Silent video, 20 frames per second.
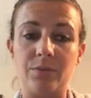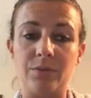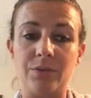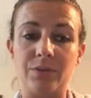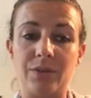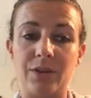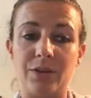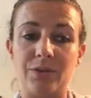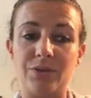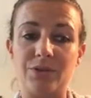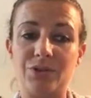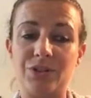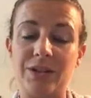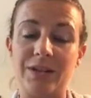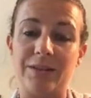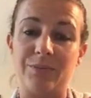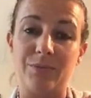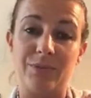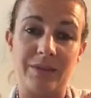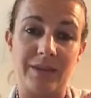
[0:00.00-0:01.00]
So
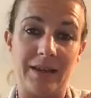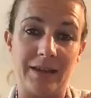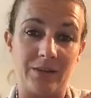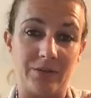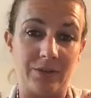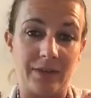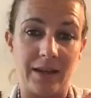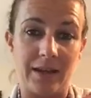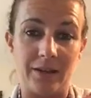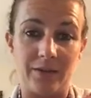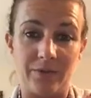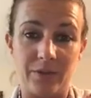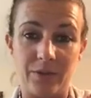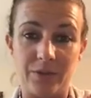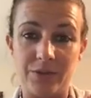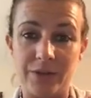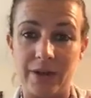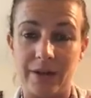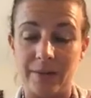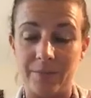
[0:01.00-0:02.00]
she was keen on the aloe
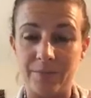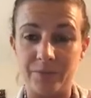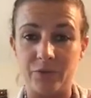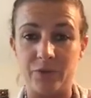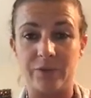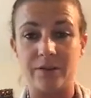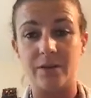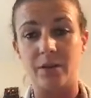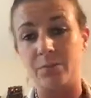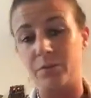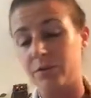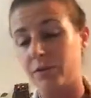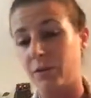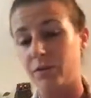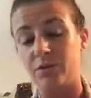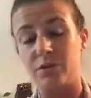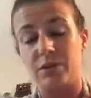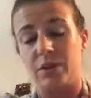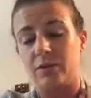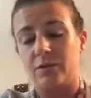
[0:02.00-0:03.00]
vera jelly, for example. So
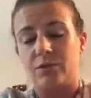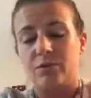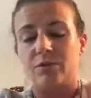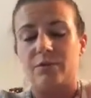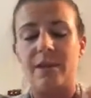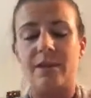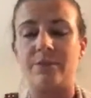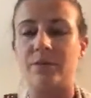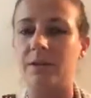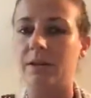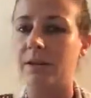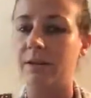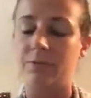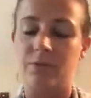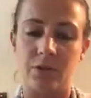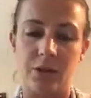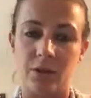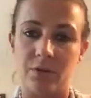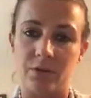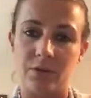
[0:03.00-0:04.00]
you never
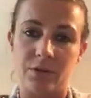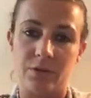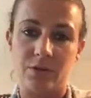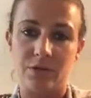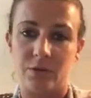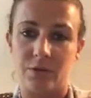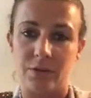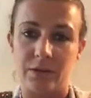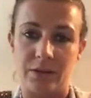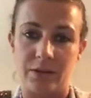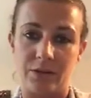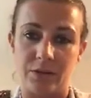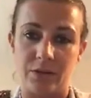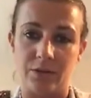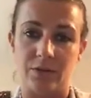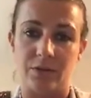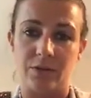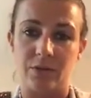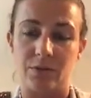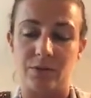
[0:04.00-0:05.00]
know who you're talking to,
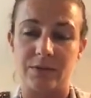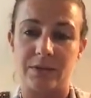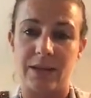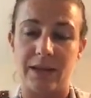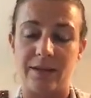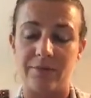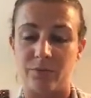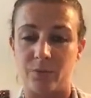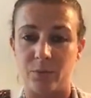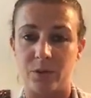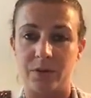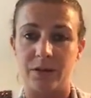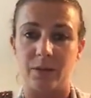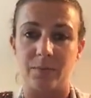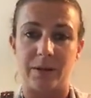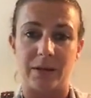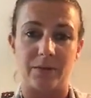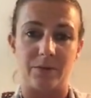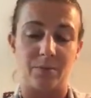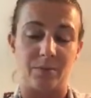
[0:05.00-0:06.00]
so talk to everyone
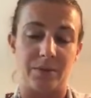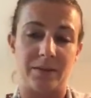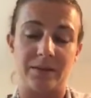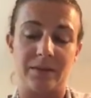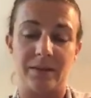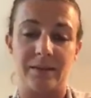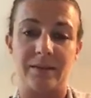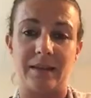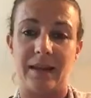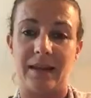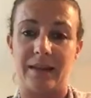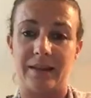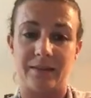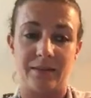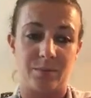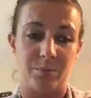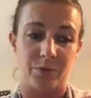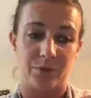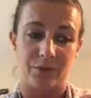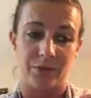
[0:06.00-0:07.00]
about the business
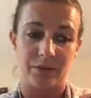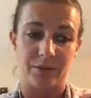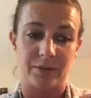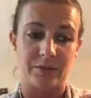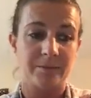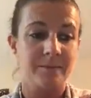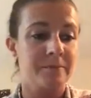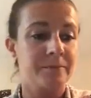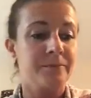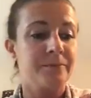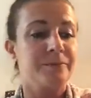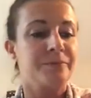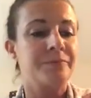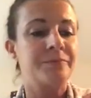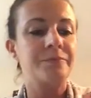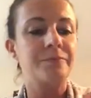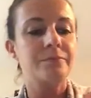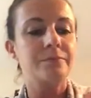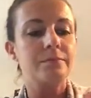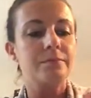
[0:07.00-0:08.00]
and the products.
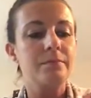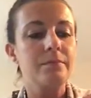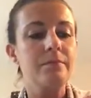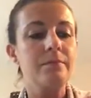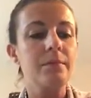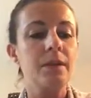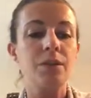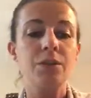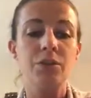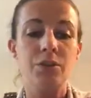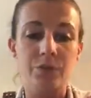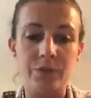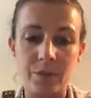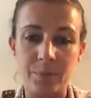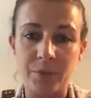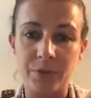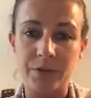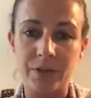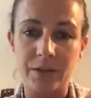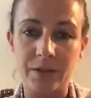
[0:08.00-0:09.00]
Use the
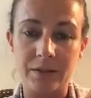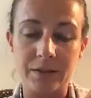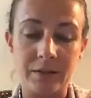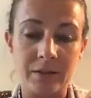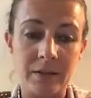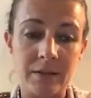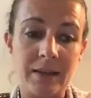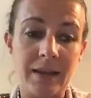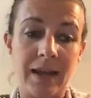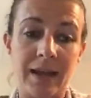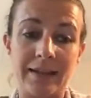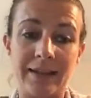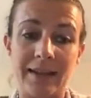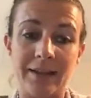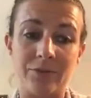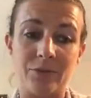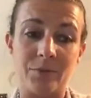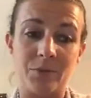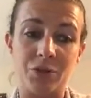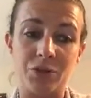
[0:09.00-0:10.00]
products and
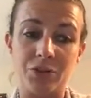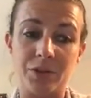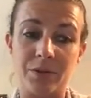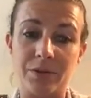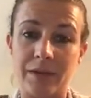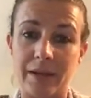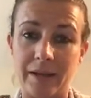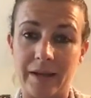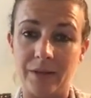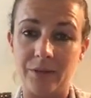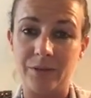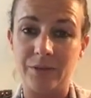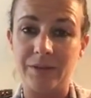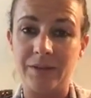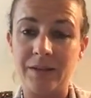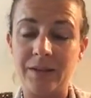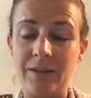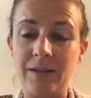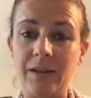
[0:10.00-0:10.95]
have them on show in your house.